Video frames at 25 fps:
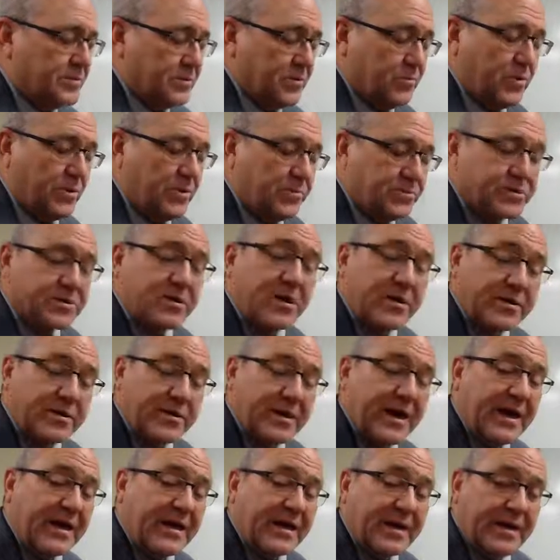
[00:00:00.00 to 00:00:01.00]
and we'll start in
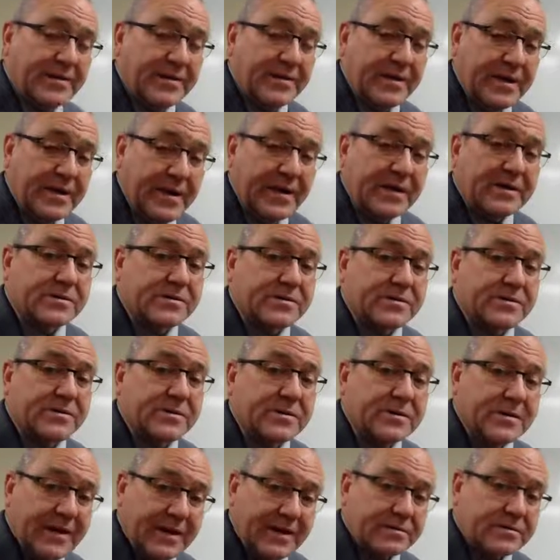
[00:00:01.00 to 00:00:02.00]
that in the next
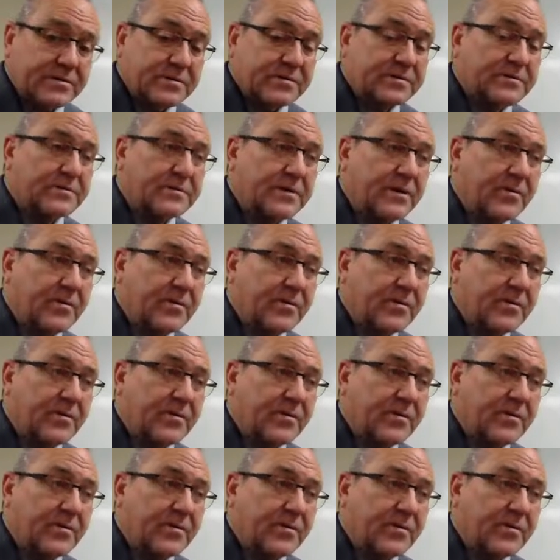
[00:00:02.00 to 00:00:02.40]
lesson,